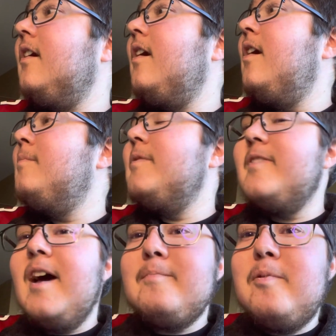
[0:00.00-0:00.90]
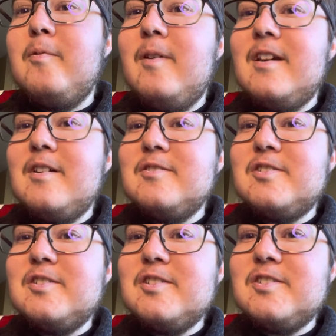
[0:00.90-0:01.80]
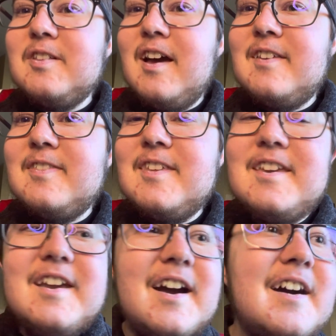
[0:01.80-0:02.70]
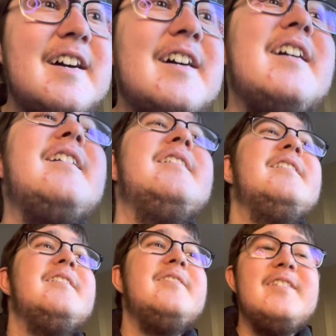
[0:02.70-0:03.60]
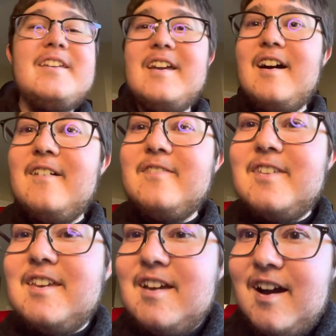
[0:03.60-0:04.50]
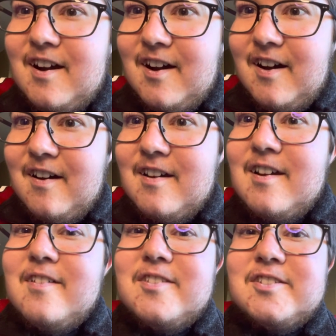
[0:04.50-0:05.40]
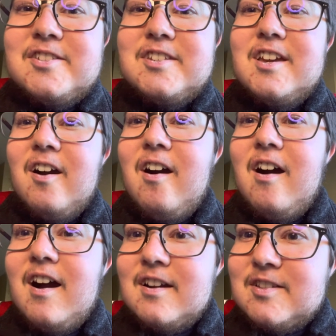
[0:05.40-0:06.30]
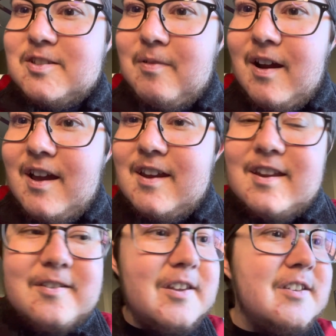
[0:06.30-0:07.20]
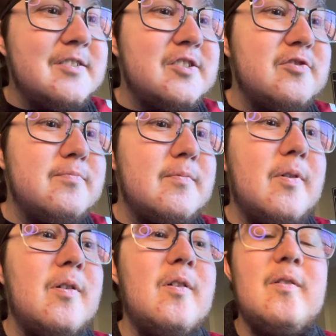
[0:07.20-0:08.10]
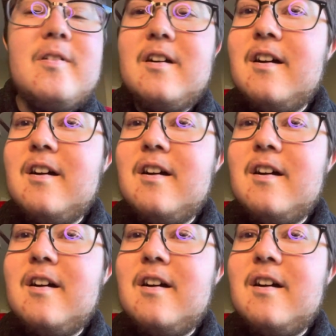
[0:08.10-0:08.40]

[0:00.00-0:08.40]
that point, you know, it's just like the Seahawks, right? In Super Bowl,